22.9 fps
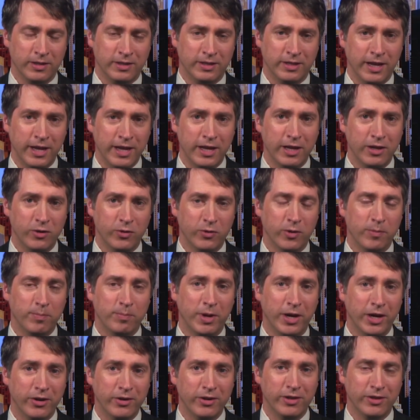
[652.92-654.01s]
dead who were
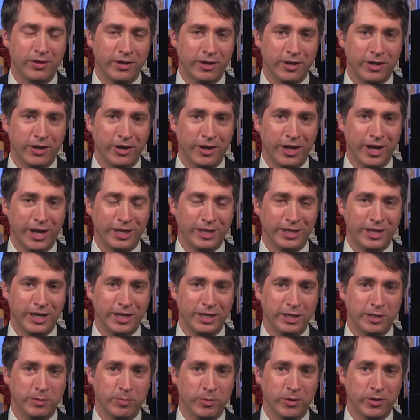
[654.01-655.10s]
buried there at
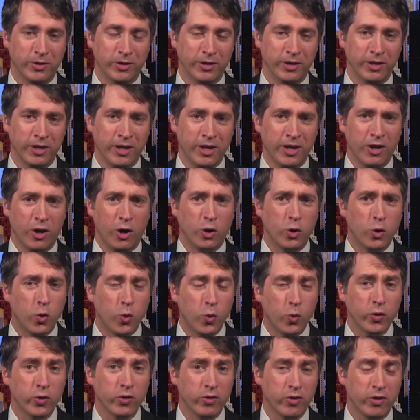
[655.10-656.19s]
Gettysburg, a
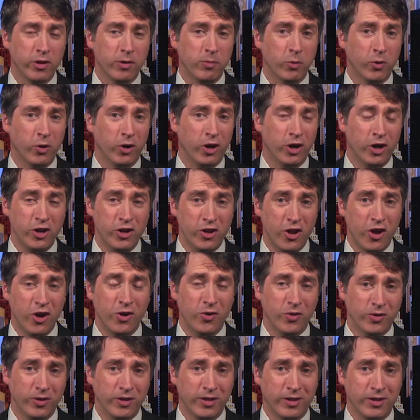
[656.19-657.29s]
quarter of them were
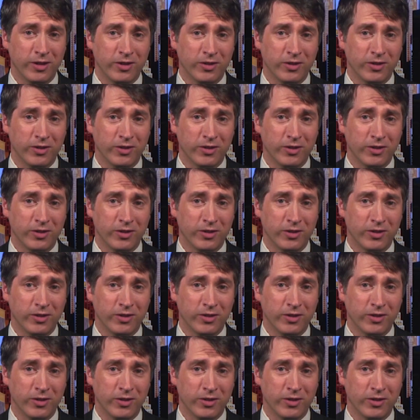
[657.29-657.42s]
unknown.